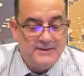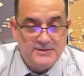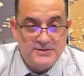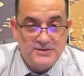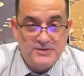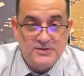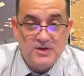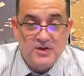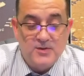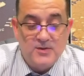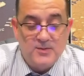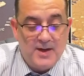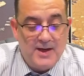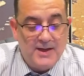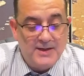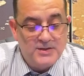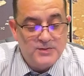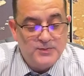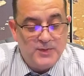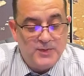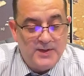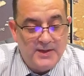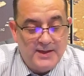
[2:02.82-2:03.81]
is Jeremiah
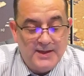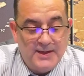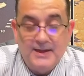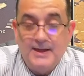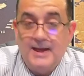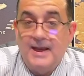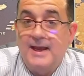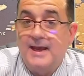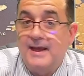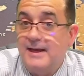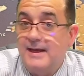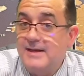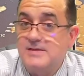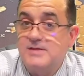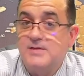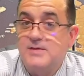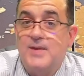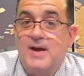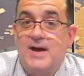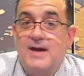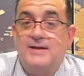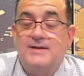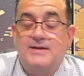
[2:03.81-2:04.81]
speaking, and he's
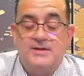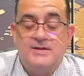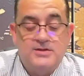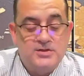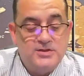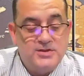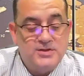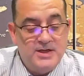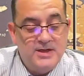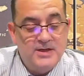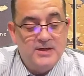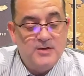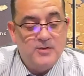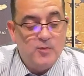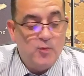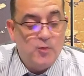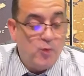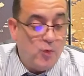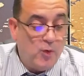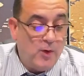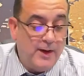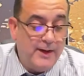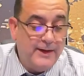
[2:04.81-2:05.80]
about to share
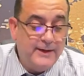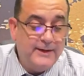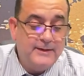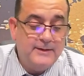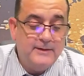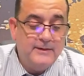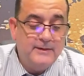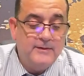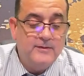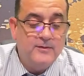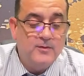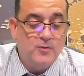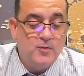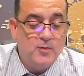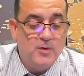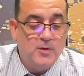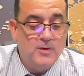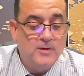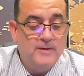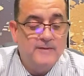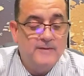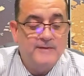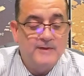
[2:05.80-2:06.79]
what the
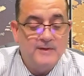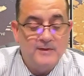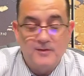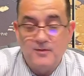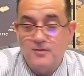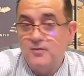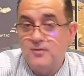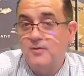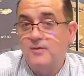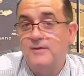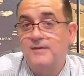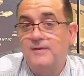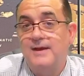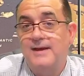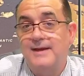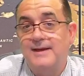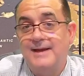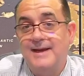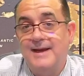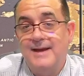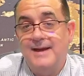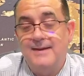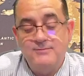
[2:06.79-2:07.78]
word of the Lord that
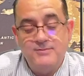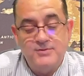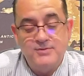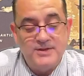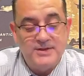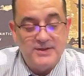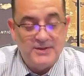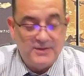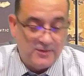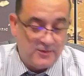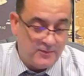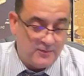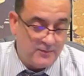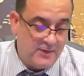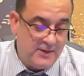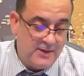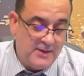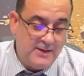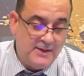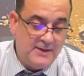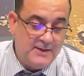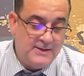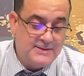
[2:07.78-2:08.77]
came to him
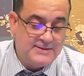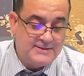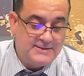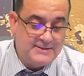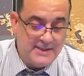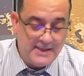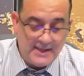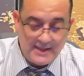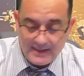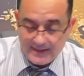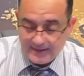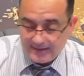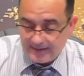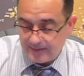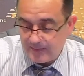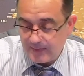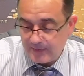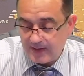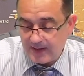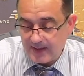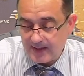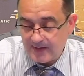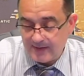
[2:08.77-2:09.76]
said. And
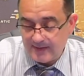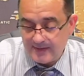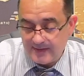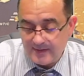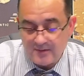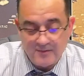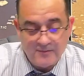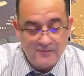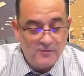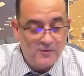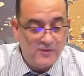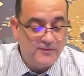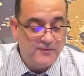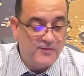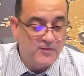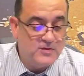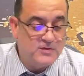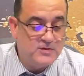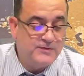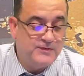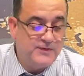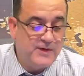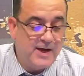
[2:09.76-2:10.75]
beginning there with
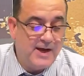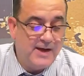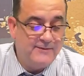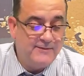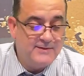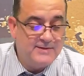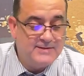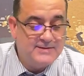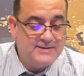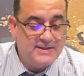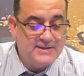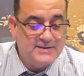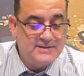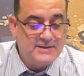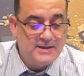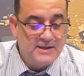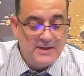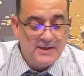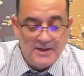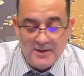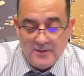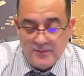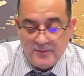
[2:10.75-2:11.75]
verse 5, it says,
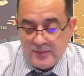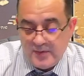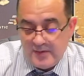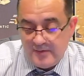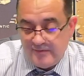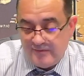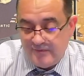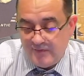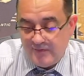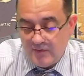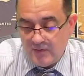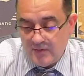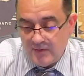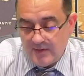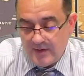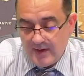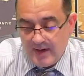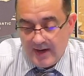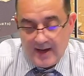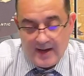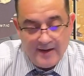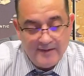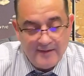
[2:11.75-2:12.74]
"Before
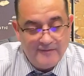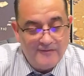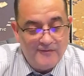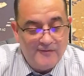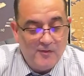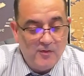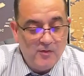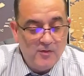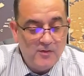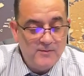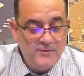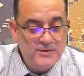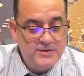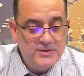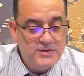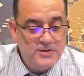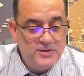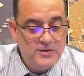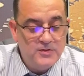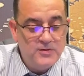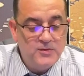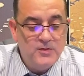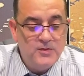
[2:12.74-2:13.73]
I formed
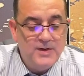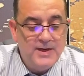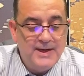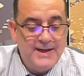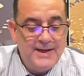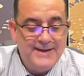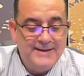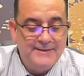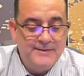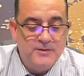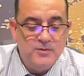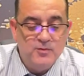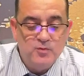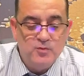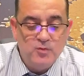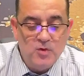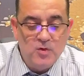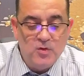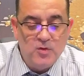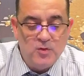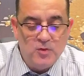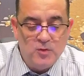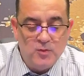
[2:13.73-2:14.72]
you in the
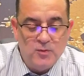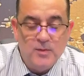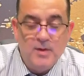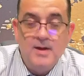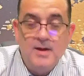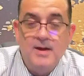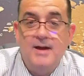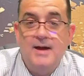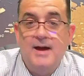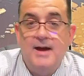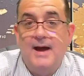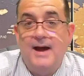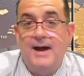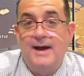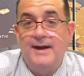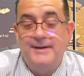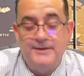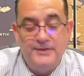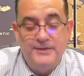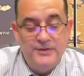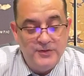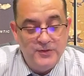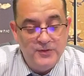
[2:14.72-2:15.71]
womb, I
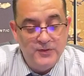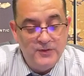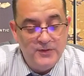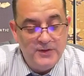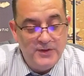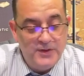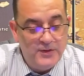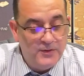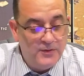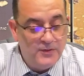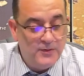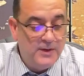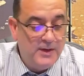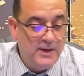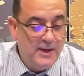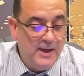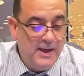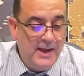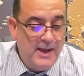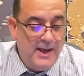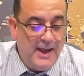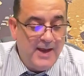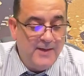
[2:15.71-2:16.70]
knew you.
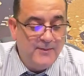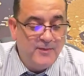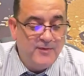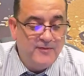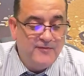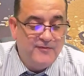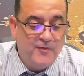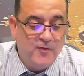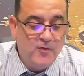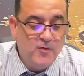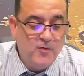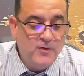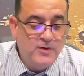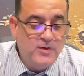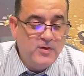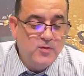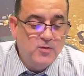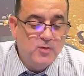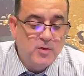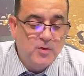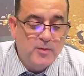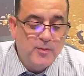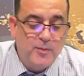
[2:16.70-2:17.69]
And before you
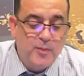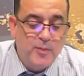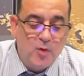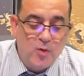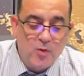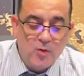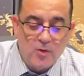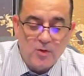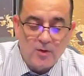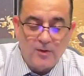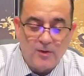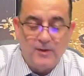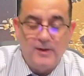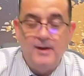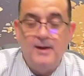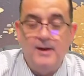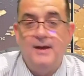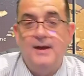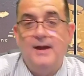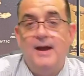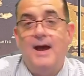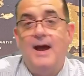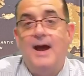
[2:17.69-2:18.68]
were born,
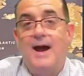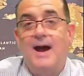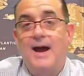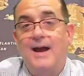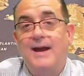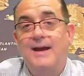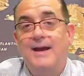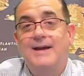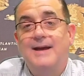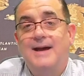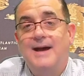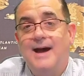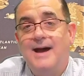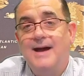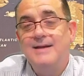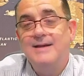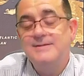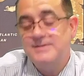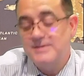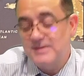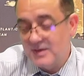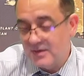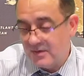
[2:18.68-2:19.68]
I
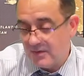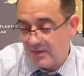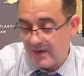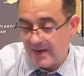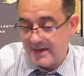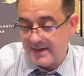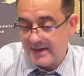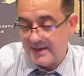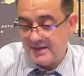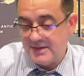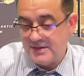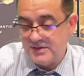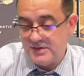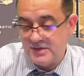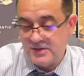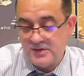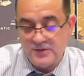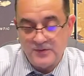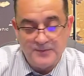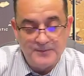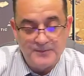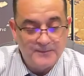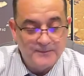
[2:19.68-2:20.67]
consecrated
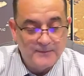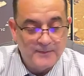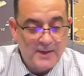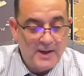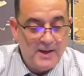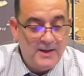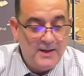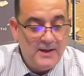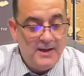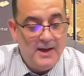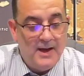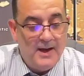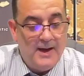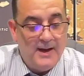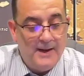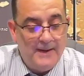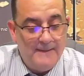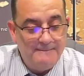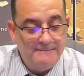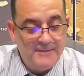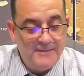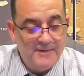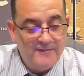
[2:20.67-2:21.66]
you."
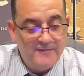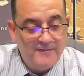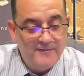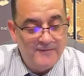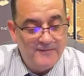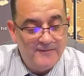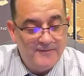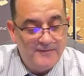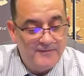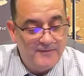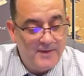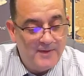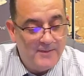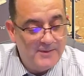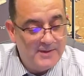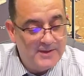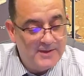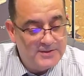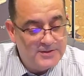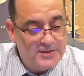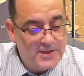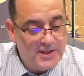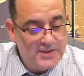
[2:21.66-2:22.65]
I'm going
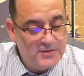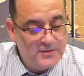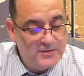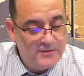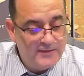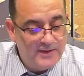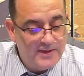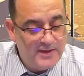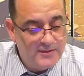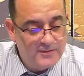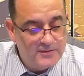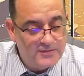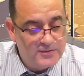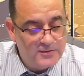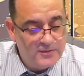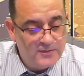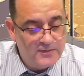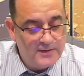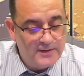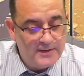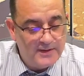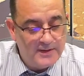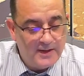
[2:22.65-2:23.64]
to change over here to
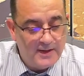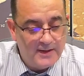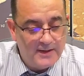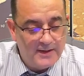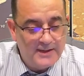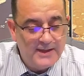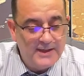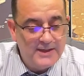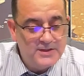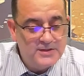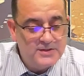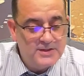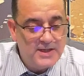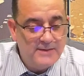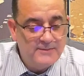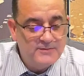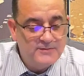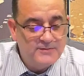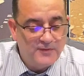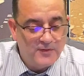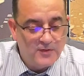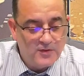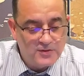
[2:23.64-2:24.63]
the King James
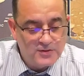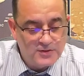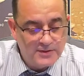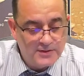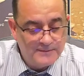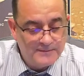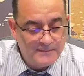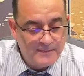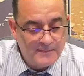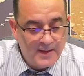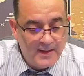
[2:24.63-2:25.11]
Version